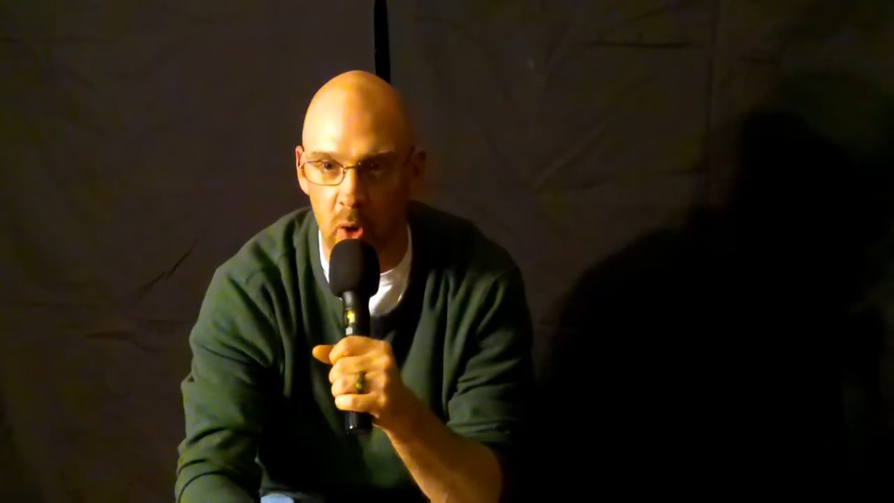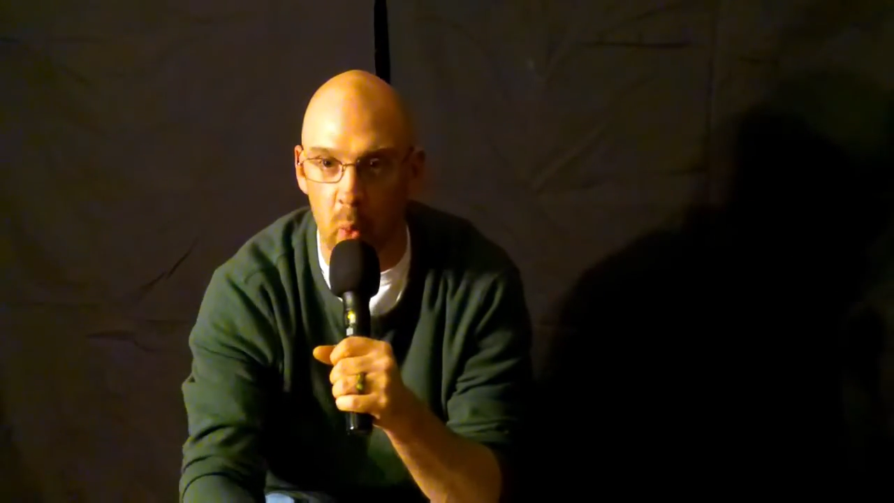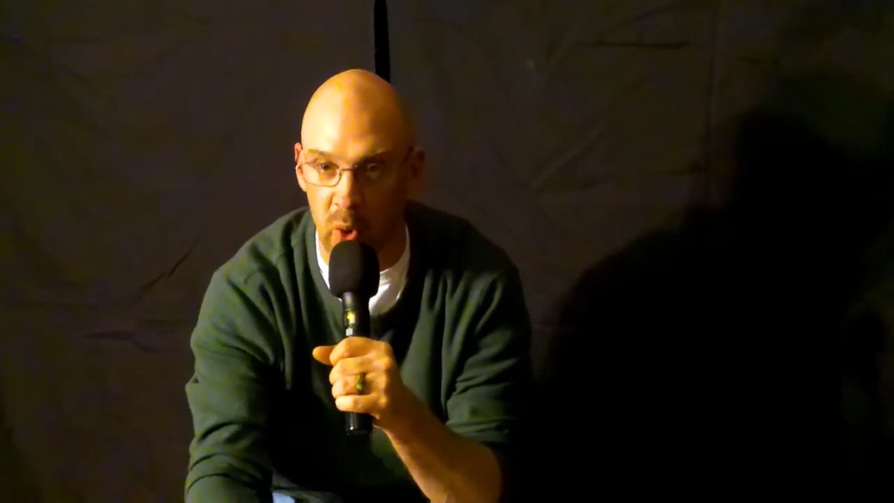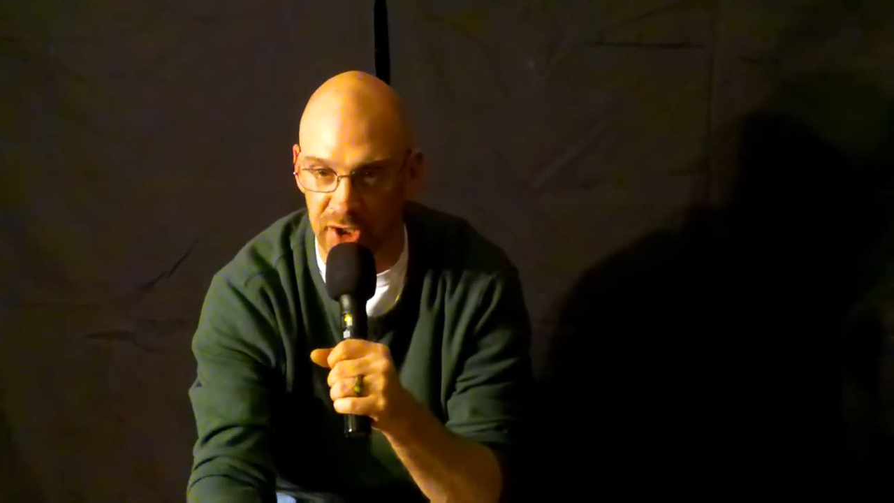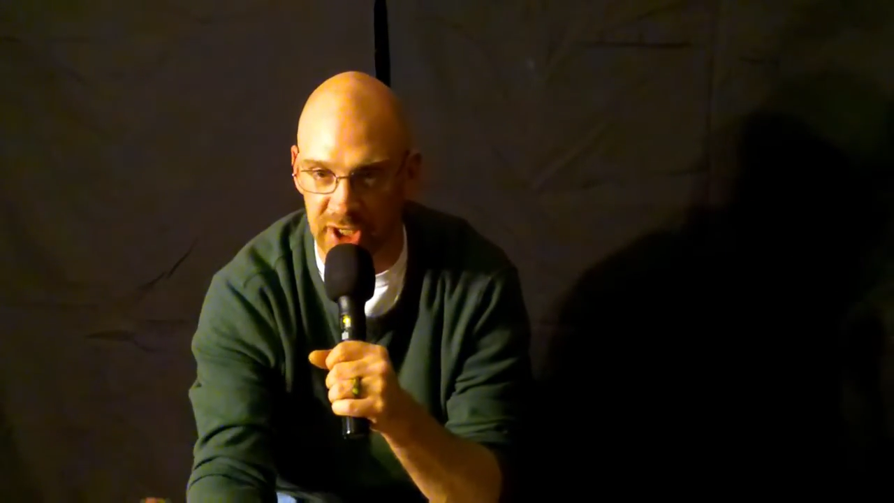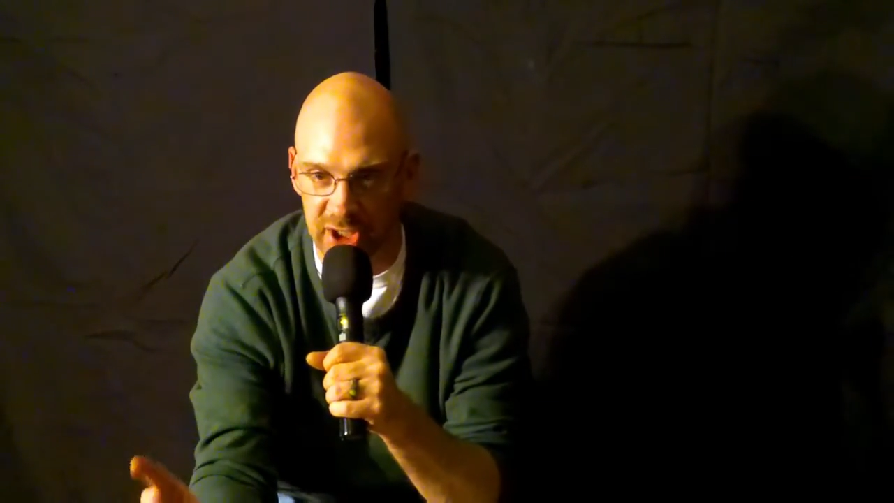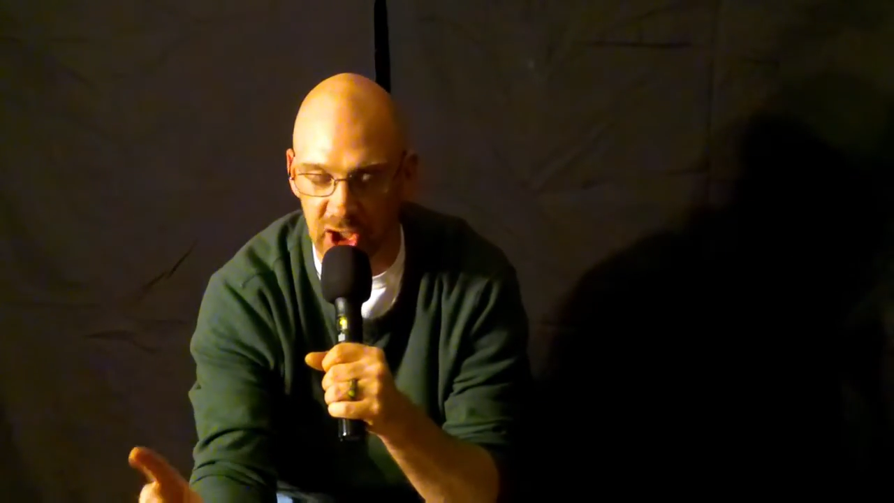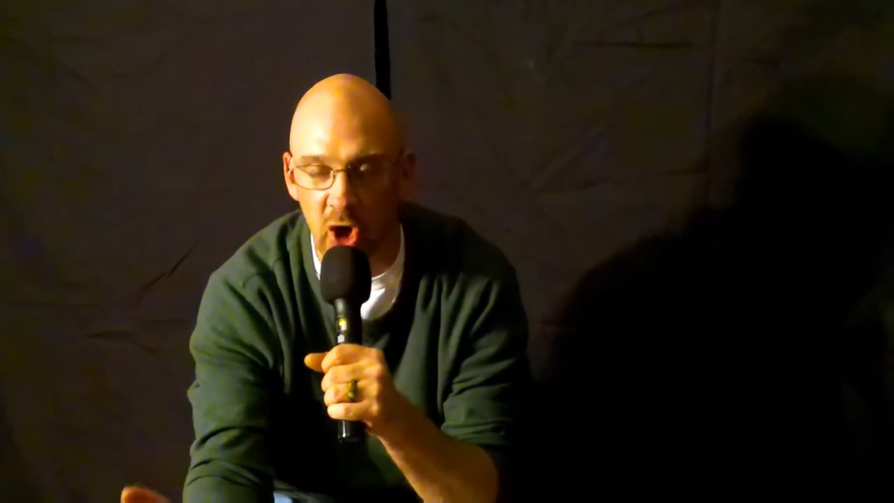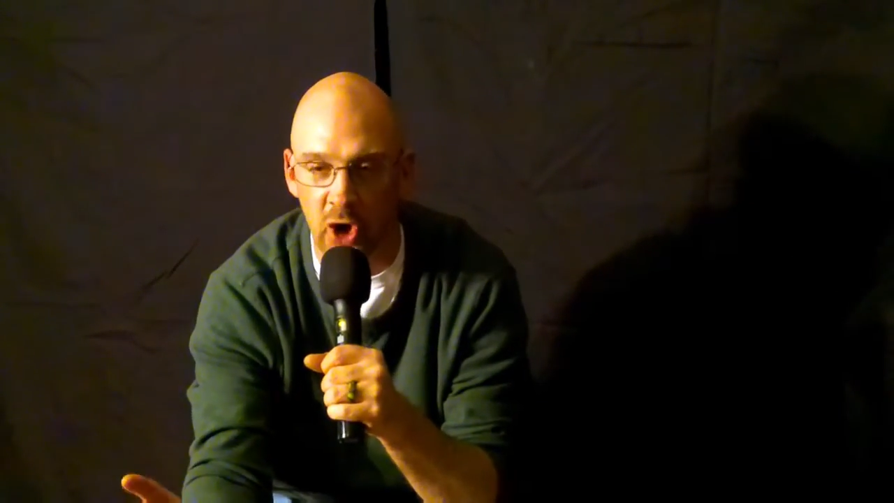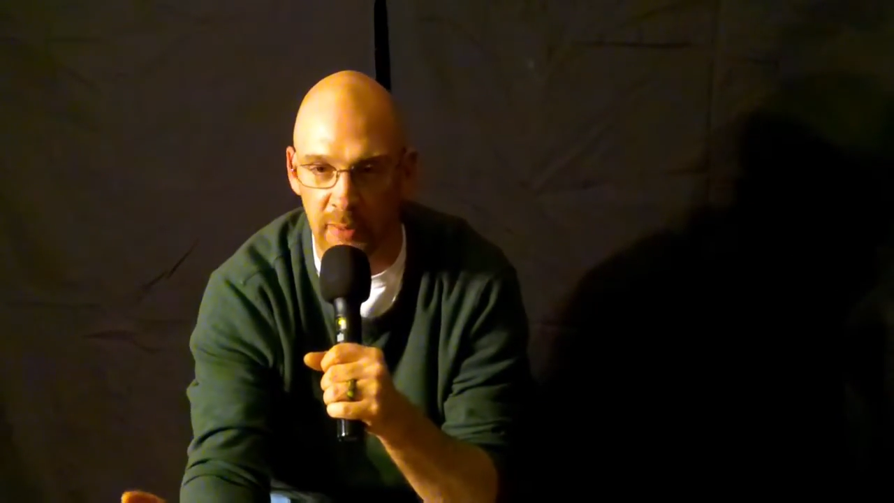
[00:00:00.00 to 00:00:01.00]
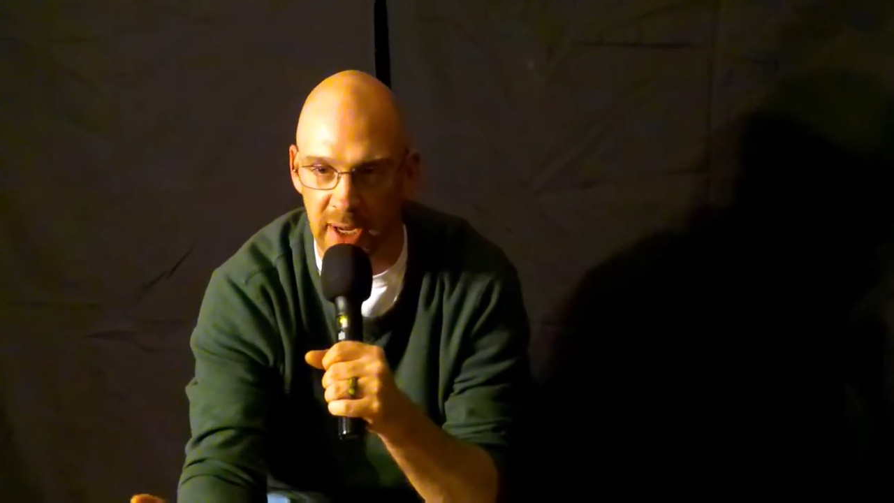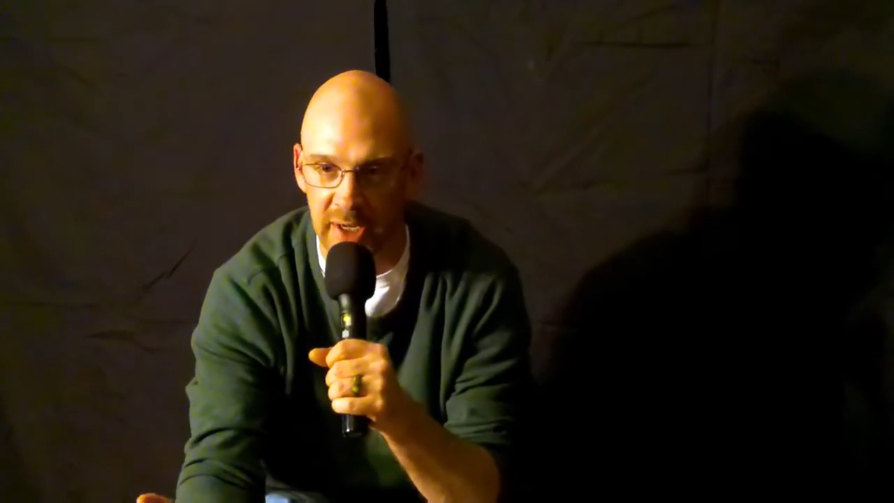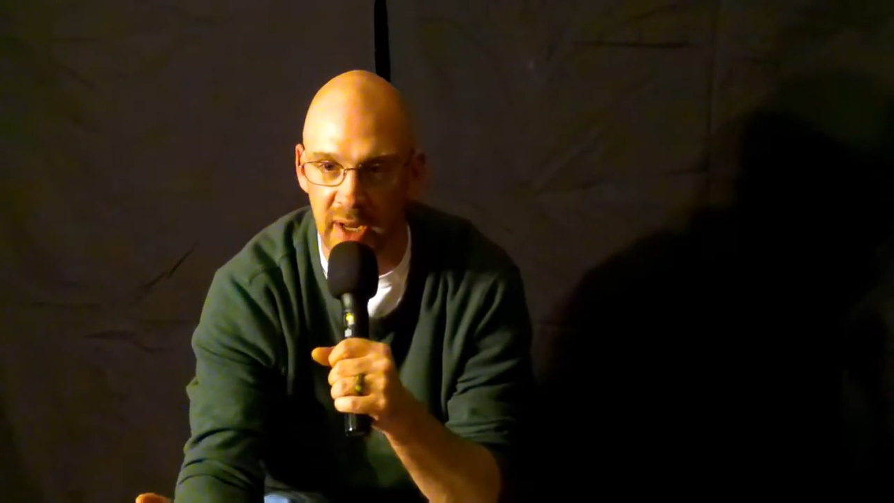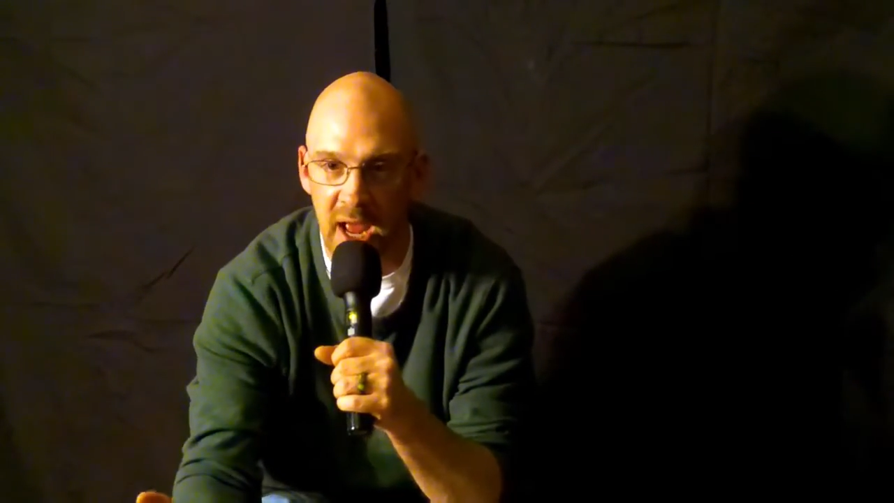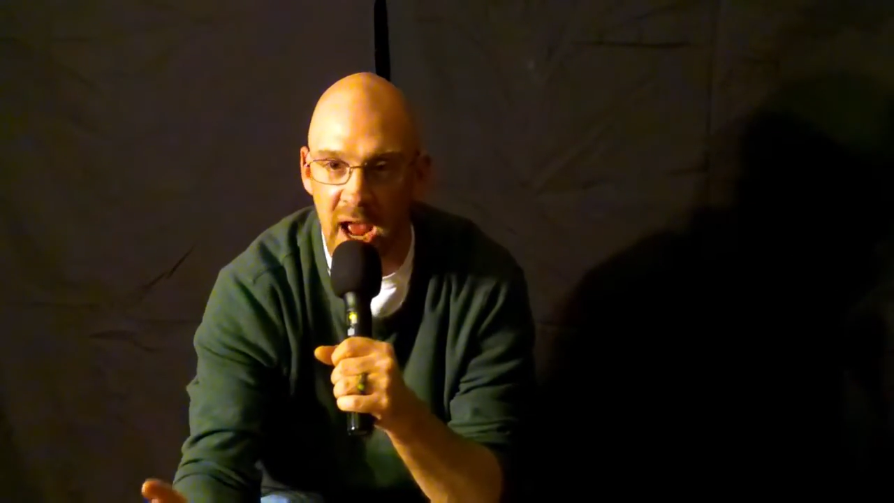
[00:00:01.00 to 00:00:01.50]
will determine